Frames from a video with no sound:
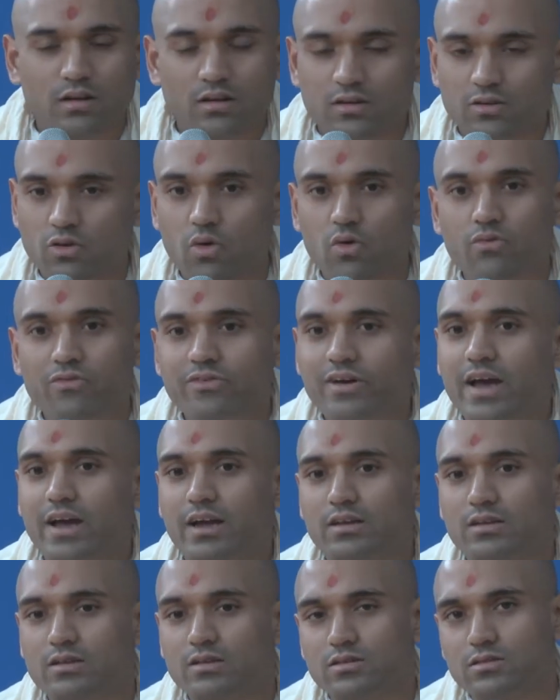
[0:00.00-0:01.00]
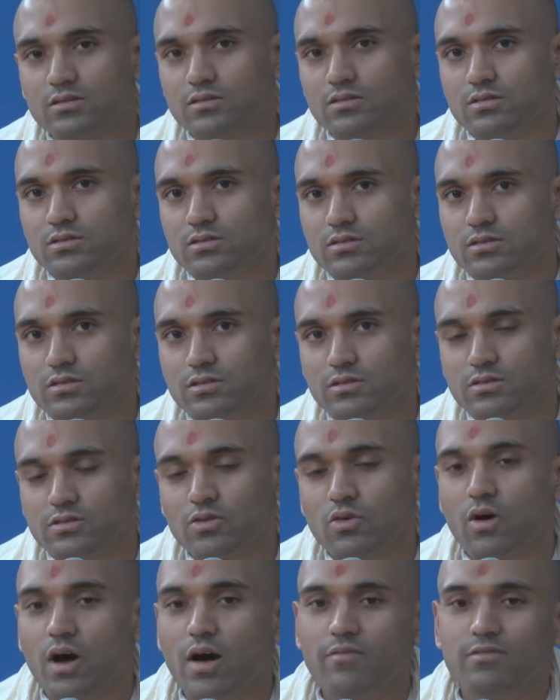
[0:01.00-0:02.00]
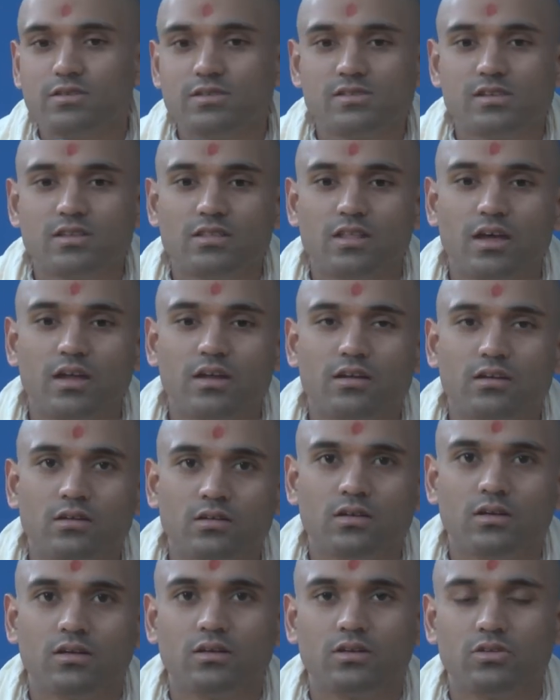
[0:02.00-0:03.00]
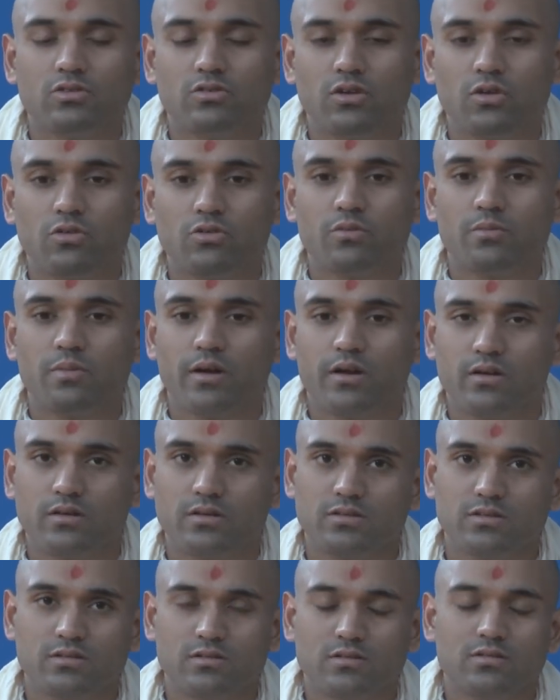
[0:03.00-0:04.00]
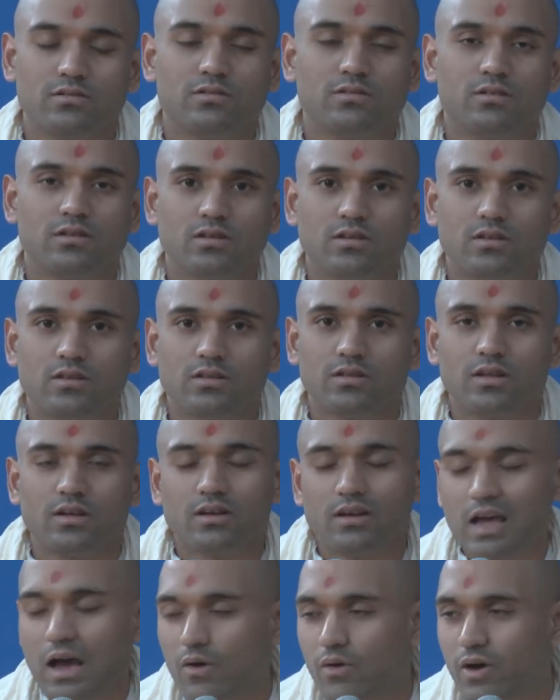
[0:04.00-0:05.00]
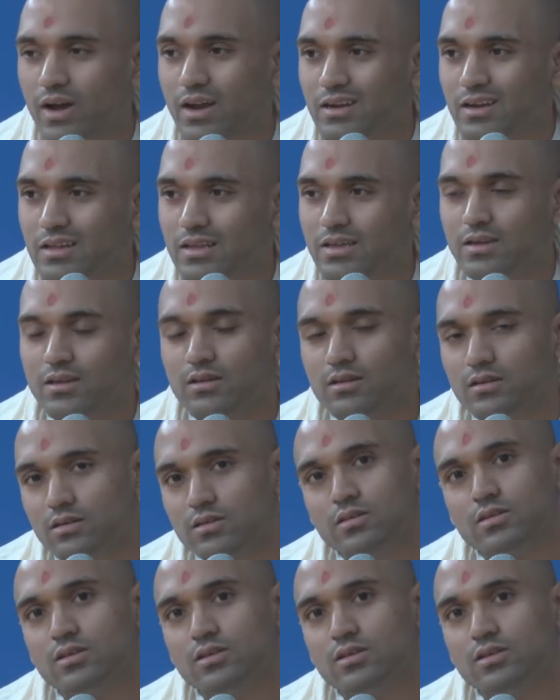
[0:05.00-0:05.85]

No effect. So obviously, then you tell your parents that now I need